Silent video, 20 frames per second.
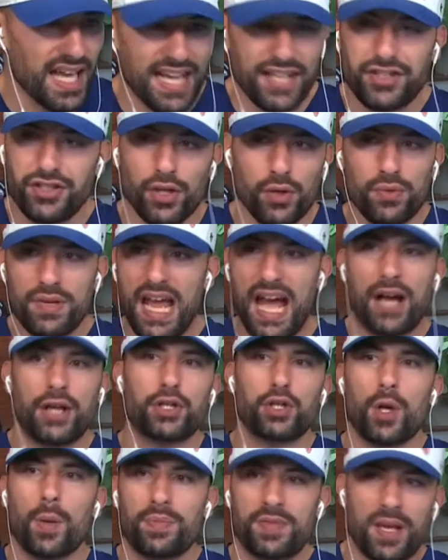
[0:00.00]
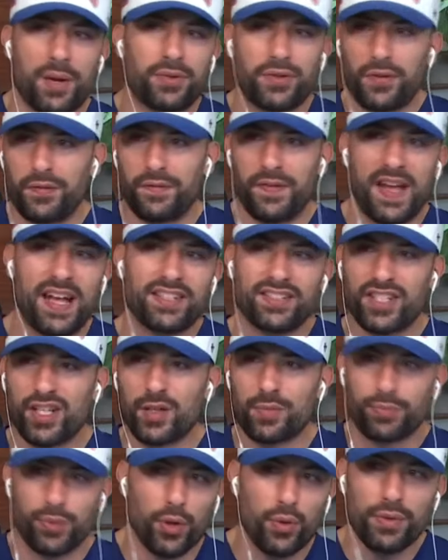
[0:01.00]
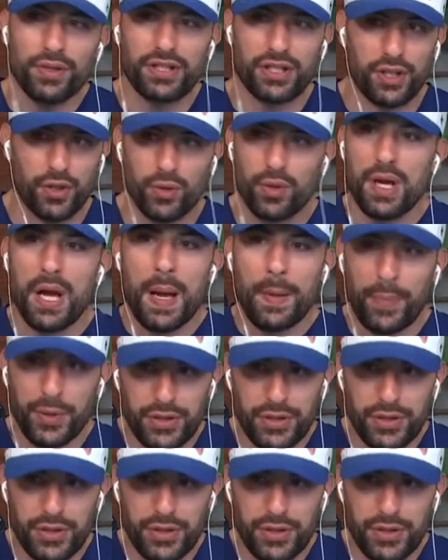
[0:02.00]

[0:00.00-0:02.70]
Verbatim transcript: And so now you're upset with the fans that are booing you,